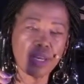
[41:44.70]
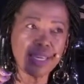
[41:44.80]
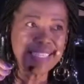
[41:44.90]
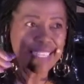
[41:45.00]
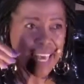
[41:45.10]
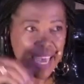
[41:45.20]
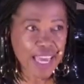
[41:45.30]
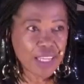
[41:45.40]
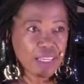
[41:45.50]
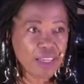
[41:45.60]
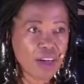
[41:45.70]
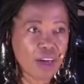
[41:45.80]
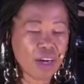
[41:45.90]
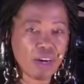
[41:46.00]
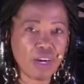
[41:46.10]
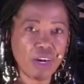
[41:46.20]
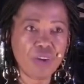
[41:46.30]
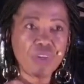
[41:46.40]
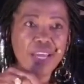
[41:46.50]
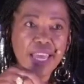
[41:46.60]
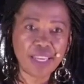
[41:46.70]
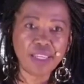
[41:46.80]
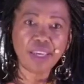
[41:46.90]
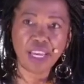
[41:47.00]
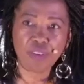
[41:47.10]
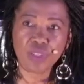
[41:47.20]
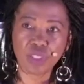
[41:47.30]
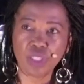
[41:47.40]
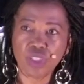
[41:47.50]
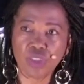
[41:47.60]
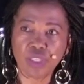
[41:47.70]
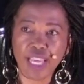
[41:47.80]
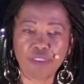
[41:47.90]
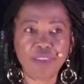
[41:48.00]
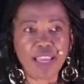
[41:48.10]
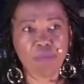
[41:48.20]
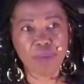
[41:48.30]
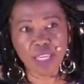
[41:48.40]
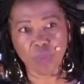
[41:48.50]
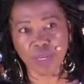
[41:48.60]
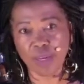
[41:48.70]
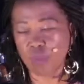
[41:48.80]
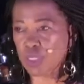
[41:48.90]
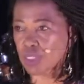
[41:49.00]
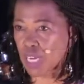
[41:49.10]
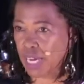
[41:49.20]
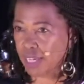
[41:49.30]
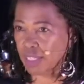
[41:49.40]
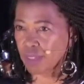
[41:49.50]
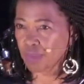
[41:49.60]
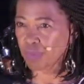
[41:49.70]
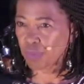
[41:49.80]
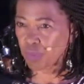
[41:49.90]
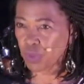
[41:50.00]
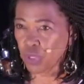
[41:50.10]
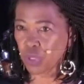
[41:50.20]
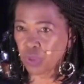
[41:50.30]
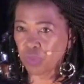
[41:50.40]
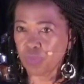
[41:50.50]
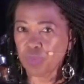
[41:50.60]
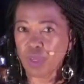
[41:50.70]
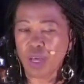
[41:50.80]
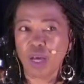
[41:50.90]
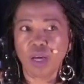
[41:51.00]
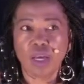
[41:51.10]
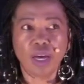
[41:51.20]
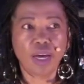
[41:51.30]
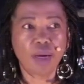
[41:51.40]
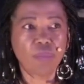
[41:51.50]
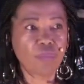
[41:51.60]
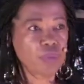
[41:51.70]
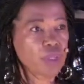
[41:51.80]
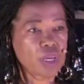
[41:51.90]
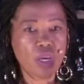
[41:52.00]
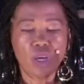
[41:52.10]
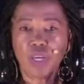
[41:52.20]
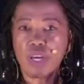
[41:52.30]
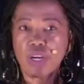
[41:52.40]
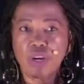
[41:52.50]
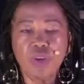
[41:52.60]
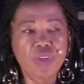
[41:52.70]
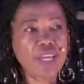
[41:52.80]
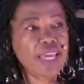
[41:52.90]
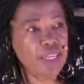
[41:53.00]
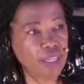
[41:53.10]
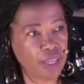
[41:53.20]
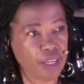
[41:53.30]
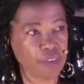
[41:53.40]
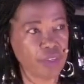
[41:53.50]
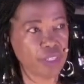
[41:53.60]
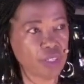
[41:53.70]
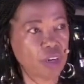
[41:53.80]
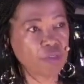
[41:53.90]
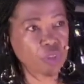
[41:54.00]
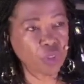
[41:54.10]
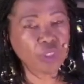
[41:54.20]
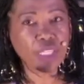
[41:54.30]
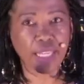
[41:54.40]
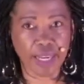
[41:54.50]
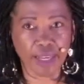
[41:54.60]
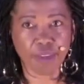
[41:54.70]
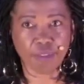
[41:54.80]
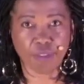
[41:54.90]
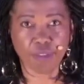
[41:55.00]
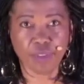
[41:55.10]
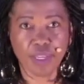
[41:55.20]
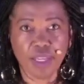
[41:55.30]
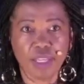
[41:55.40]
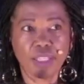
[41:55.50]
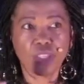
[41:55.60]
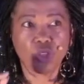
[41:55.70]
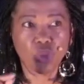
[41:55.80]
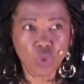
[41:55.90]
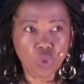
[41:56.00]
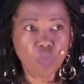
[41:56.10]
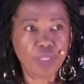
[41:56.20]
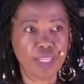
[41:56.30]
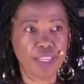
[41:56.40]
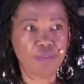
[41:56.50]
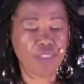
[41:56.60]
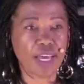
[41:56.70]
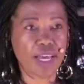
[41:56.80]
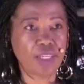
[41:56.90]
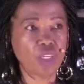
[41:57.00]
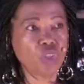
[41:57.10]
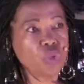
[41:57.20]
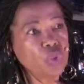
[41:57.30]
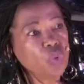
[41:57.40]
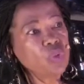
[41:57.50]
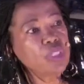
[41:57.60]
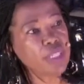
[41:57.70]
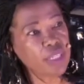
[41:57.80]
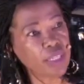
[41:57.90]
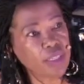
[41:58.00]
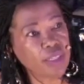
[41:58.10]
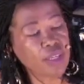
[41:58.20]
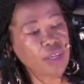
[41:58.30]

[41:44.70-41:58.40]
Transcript: is any are, are there any areas in your life like me when I wasn't kind, you know? Um, are there any areas of your life that you believe that you need